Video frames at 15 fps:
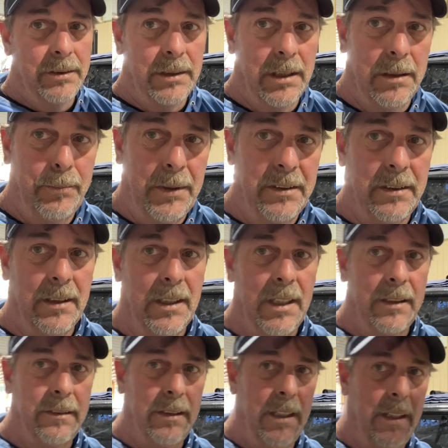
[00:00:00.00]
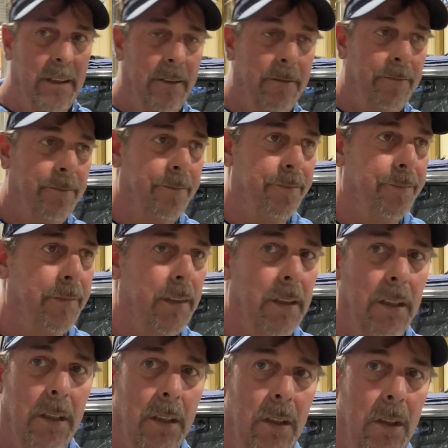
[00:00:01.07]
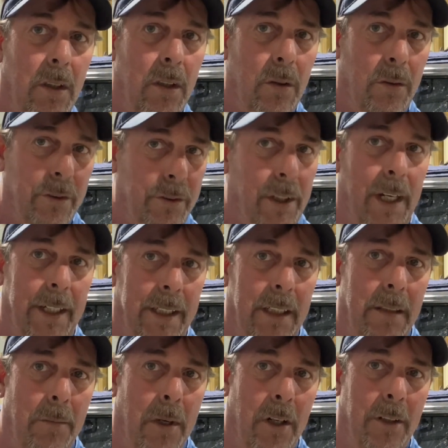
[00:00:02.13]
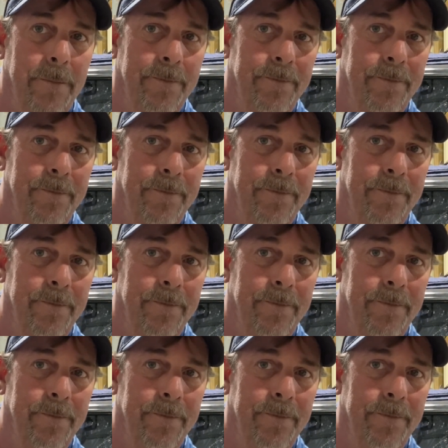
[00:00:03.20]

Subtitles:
get a piece of Lexan, and we'll try again tomorrow.